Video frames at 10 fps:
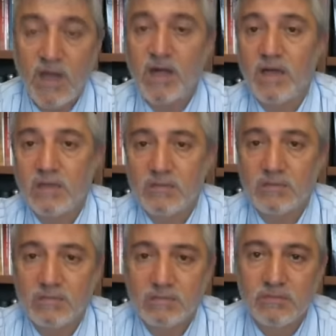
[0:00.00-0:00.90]
high
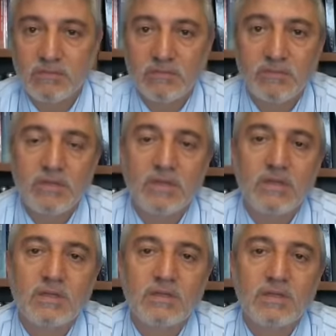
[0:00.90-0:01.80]

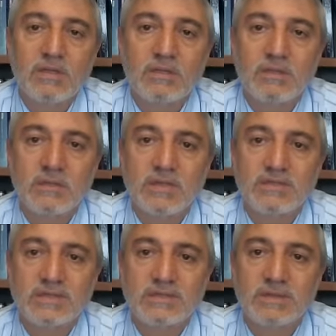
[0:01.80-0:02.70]
that
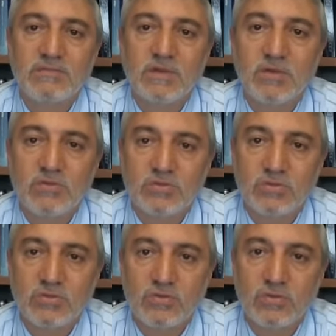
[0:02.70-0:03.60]
gets us even
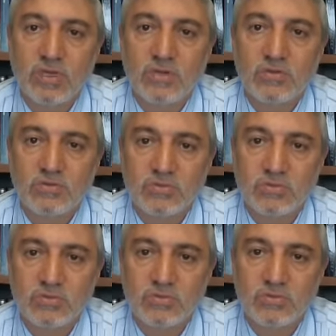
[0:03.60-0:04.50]
closer and
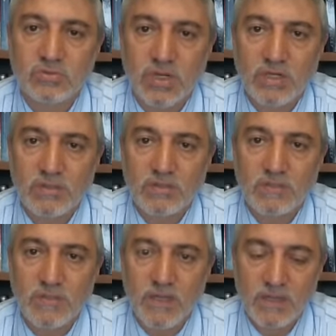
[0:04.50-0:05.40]
closer to God.
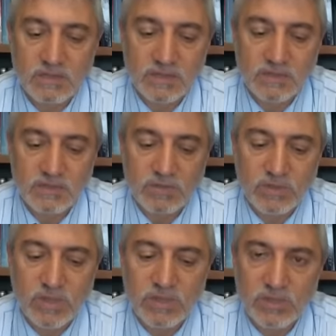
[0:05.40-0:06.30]
This is
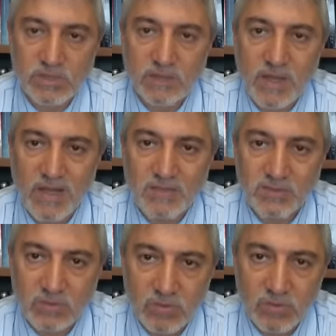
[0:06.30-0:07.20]
what our neshama, our
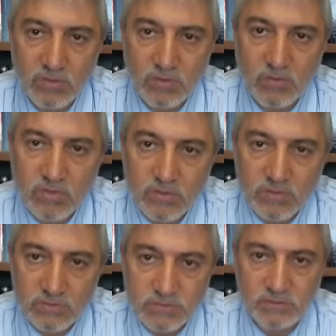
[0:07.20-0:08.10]
soul,
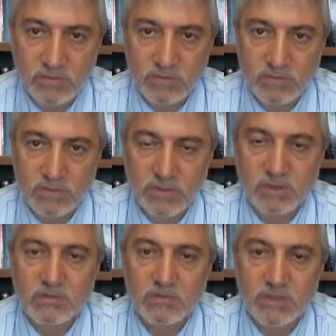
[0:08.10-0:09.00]
yearns for.
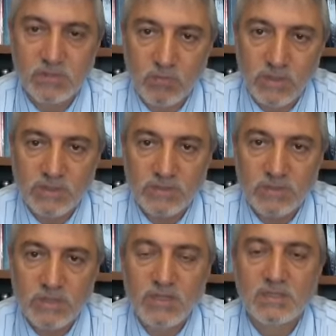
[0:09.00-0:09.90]
That's what it
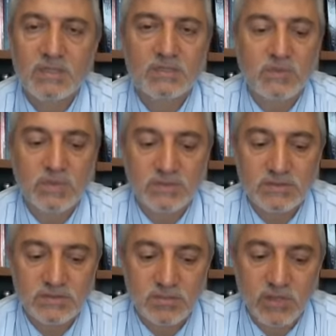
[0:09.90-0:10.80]
wants. That's what
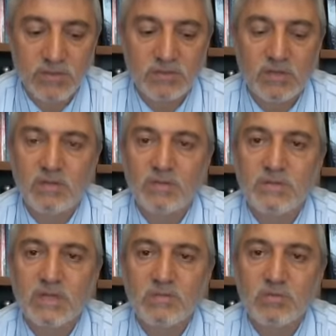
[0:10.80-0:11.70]
it's trying all
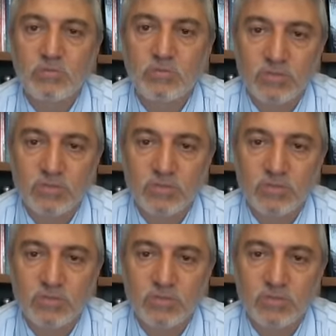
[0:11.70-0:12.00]
the time to